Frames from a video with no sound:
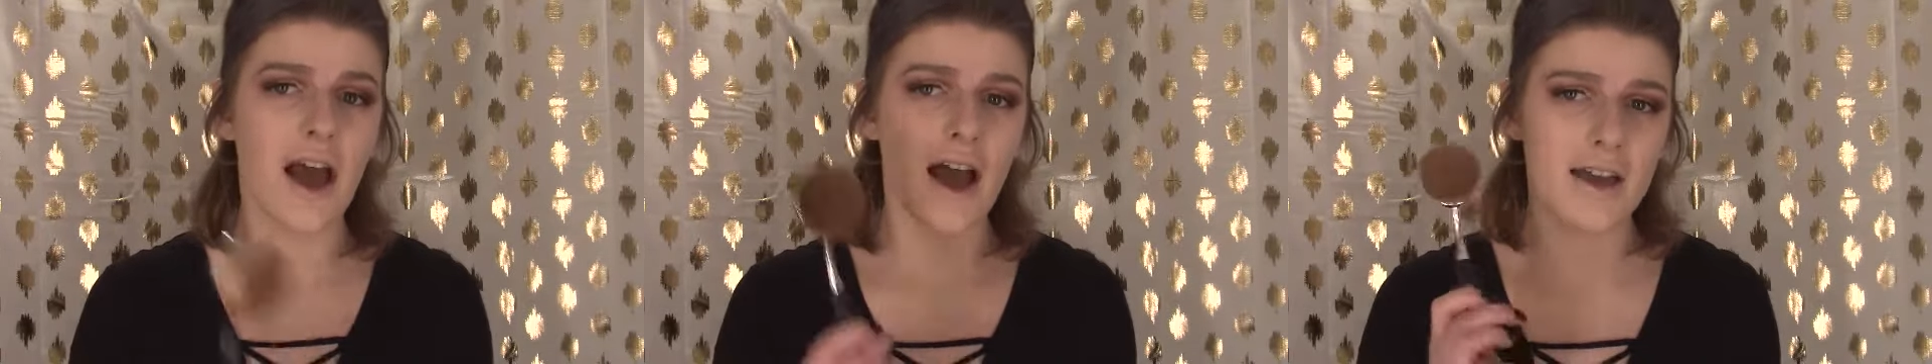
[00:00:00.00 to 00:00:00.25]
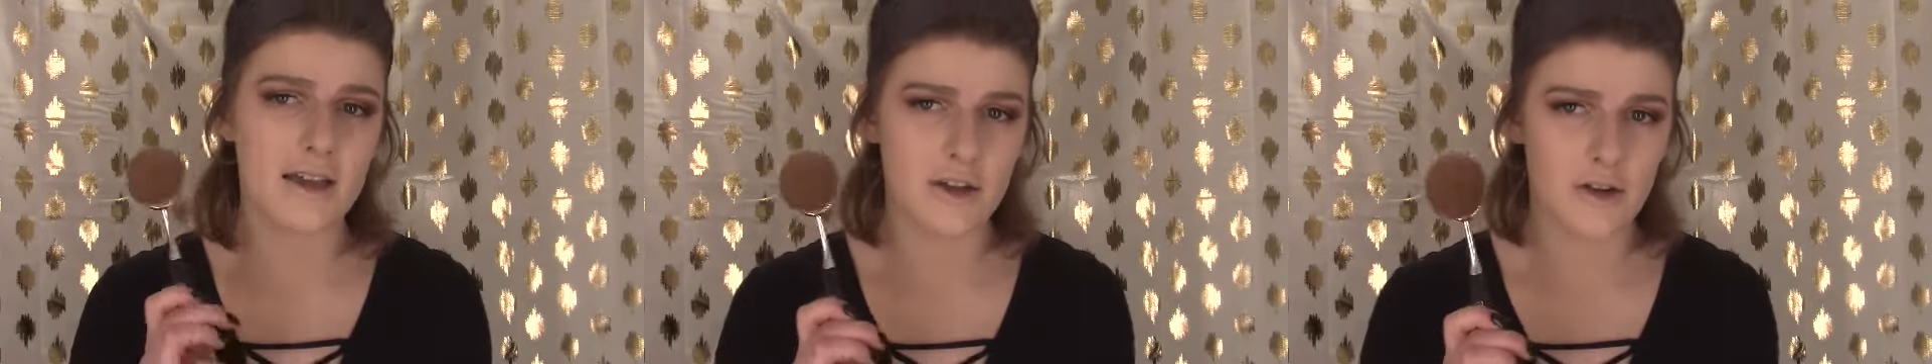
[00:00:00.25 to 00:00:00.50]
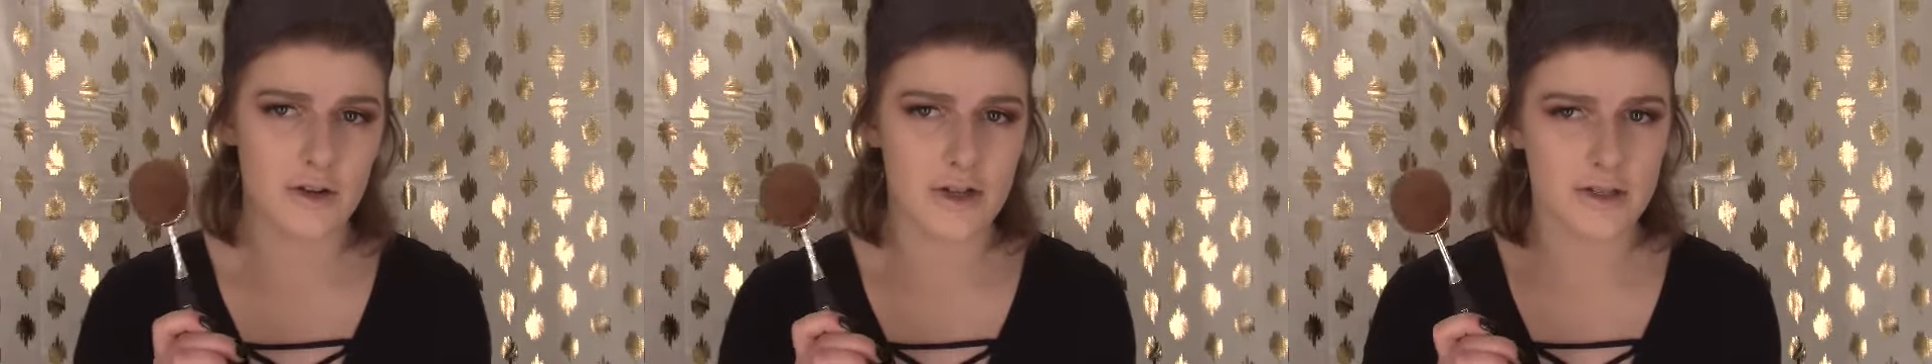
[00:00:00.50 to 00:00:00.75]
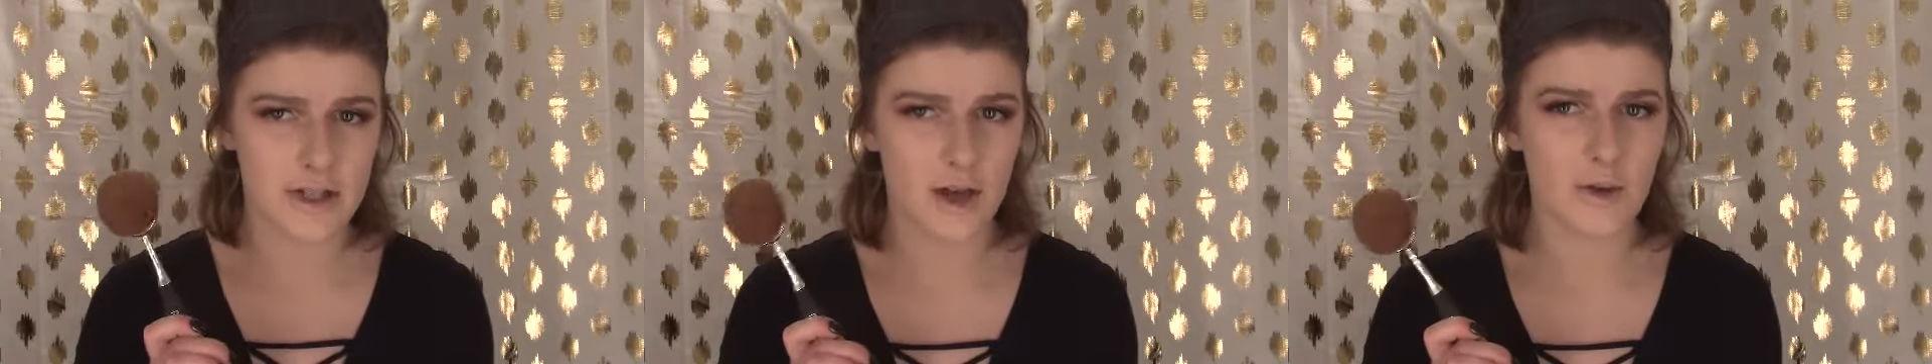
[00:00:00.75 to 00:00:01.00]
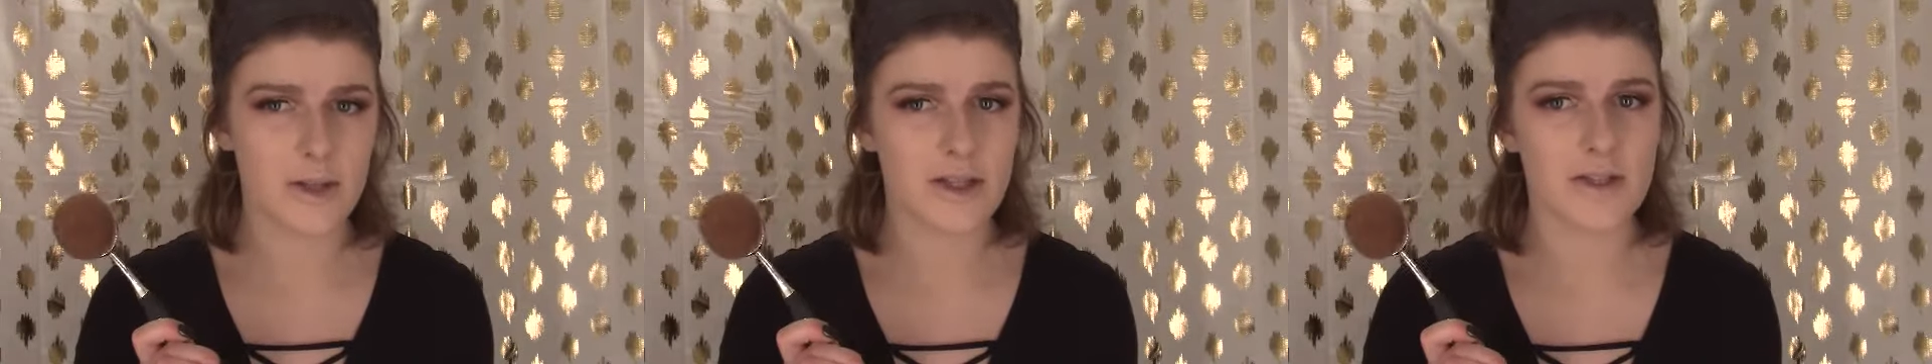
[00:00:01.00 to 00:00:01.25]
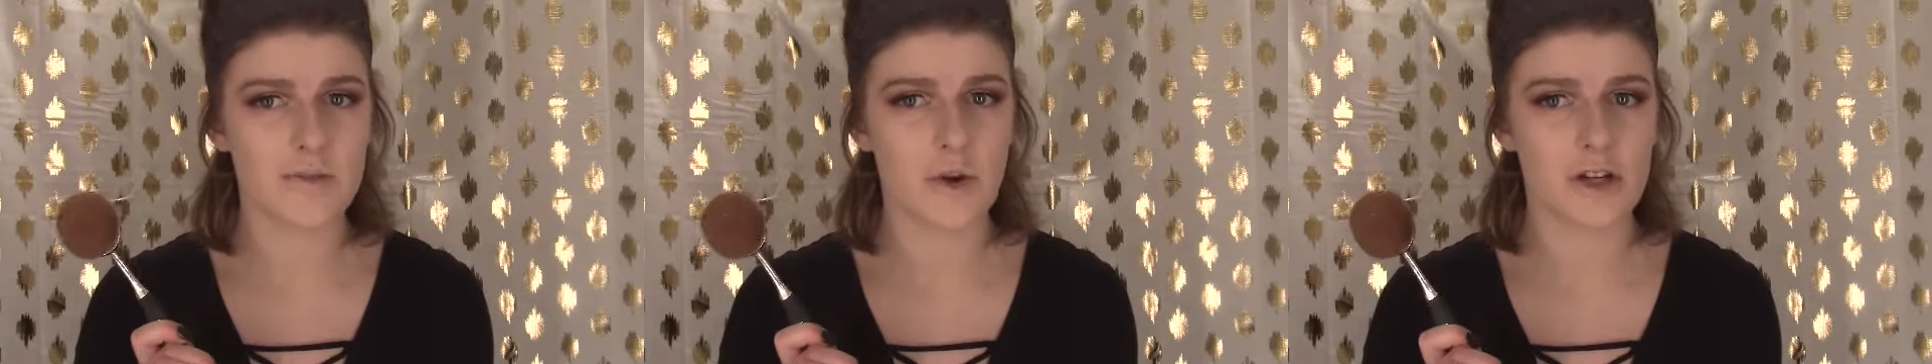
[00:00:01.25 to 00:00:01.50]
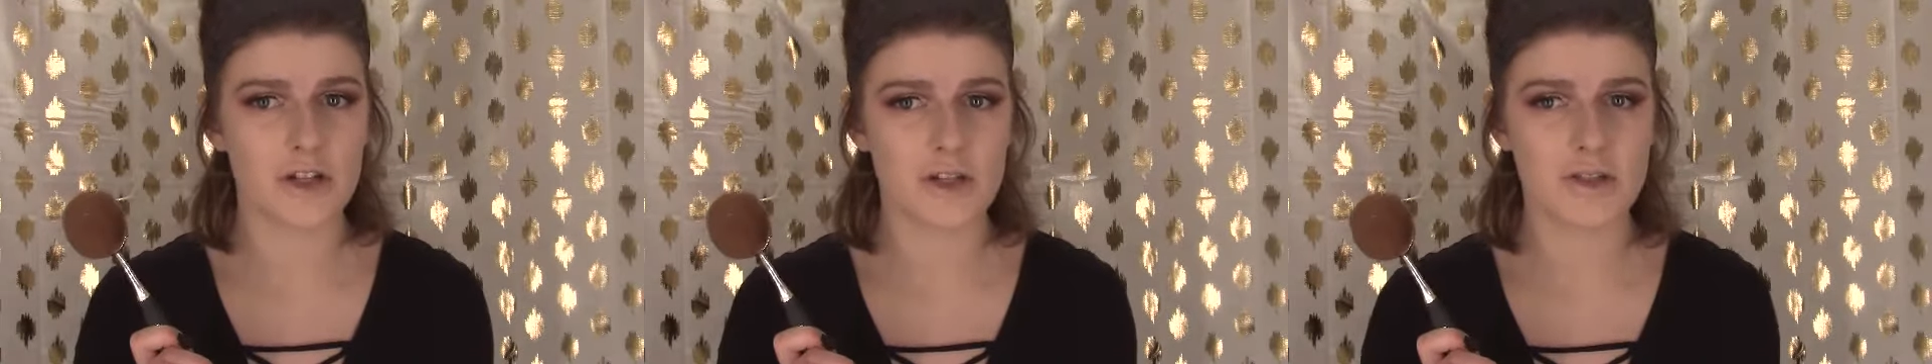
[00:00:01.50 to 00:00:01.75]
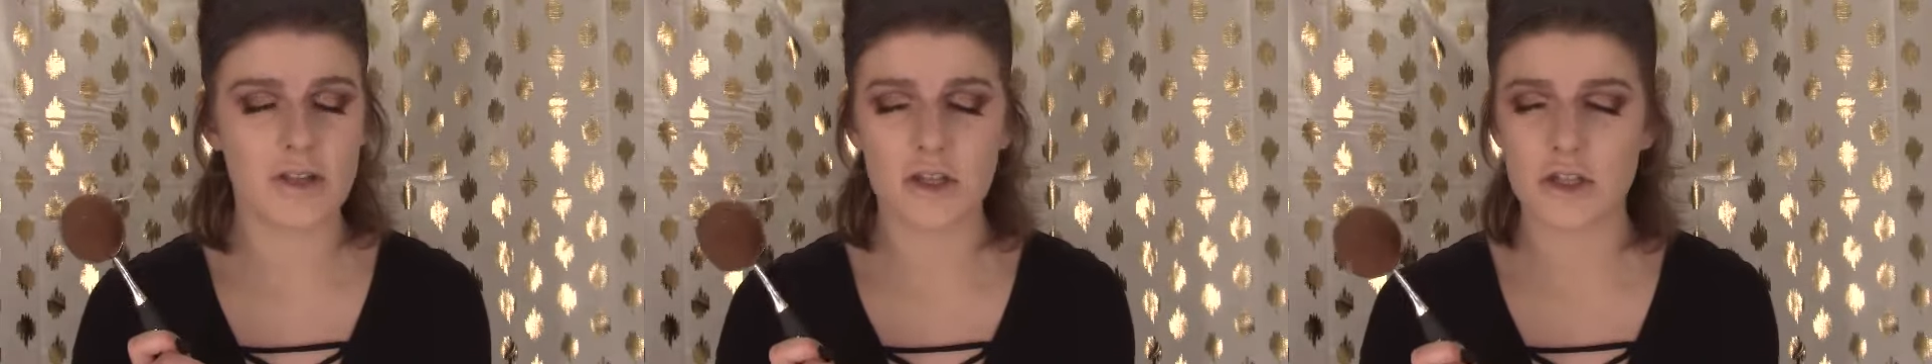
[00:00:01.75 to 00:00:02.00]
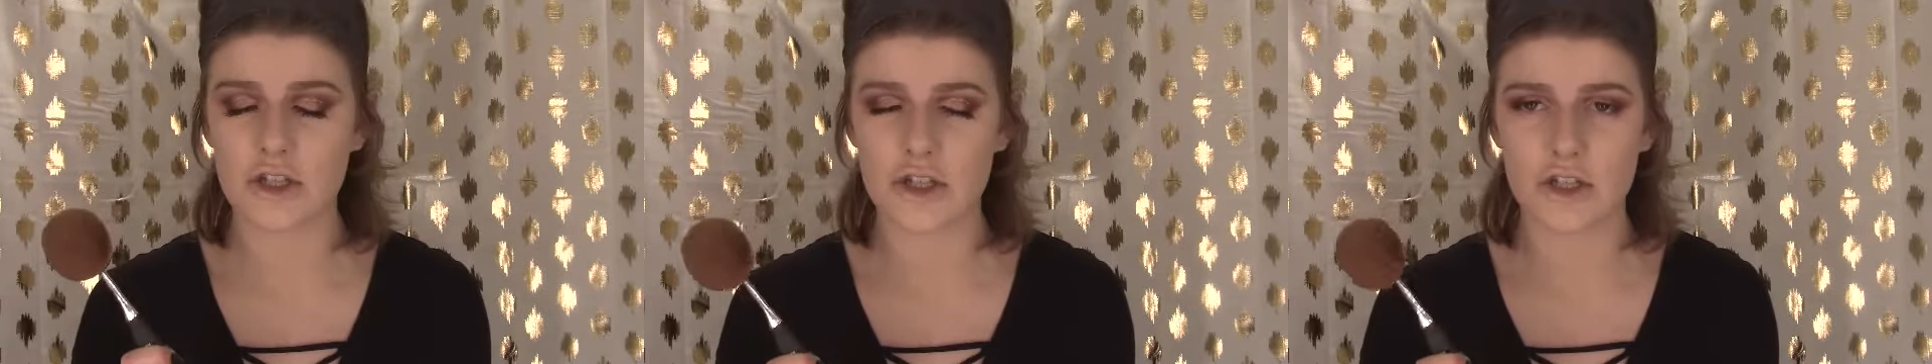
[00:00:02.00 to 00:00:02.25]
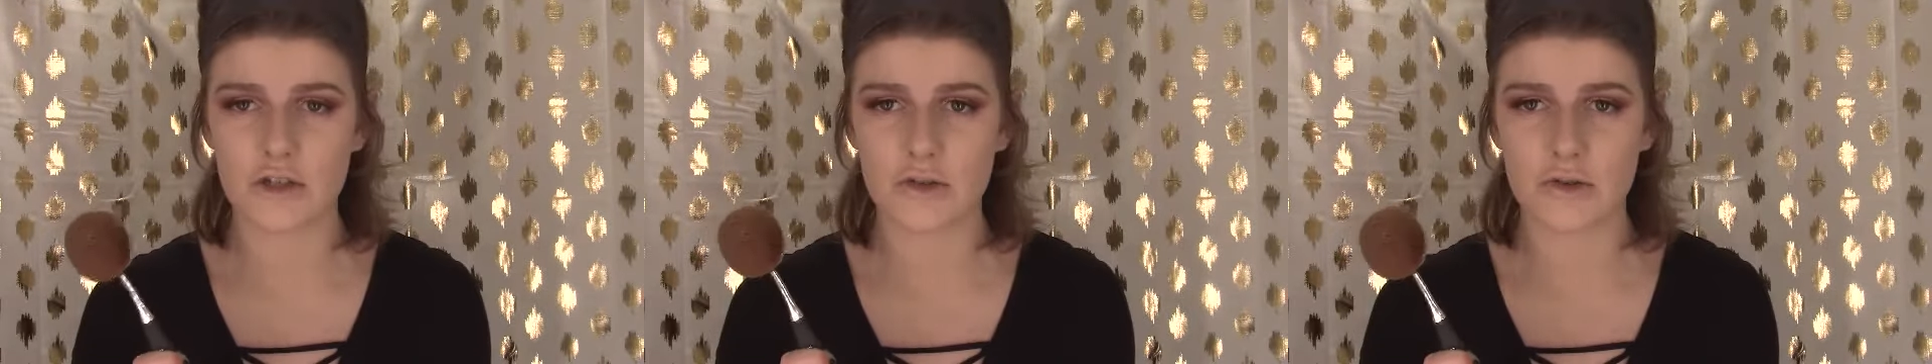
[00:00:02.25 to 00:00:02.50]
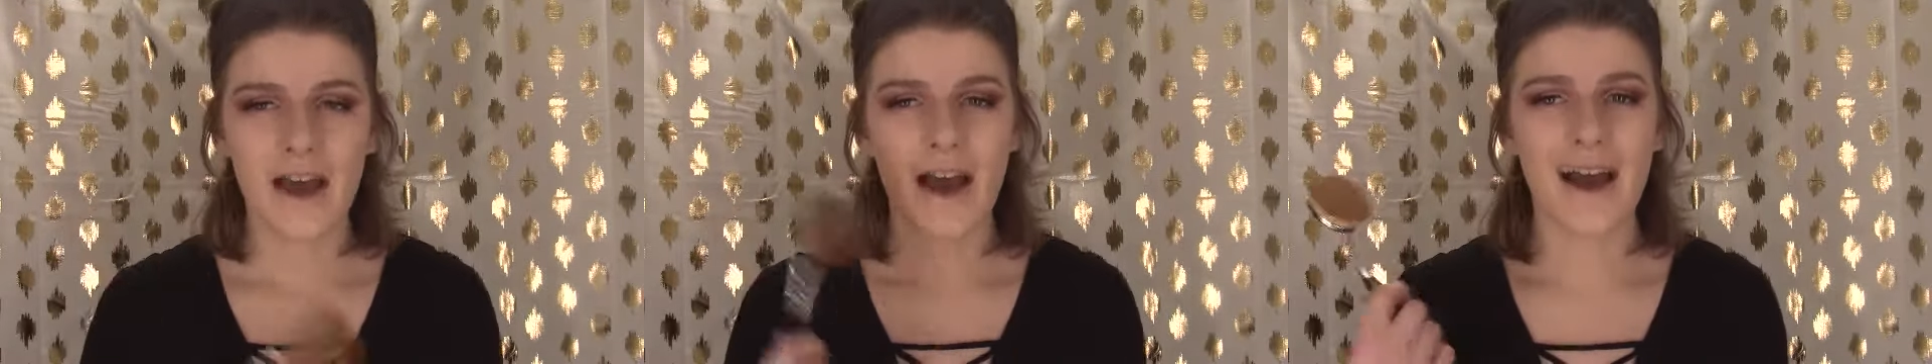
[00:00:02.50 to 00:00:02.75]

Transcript: I can already tell what this brush is gonna do.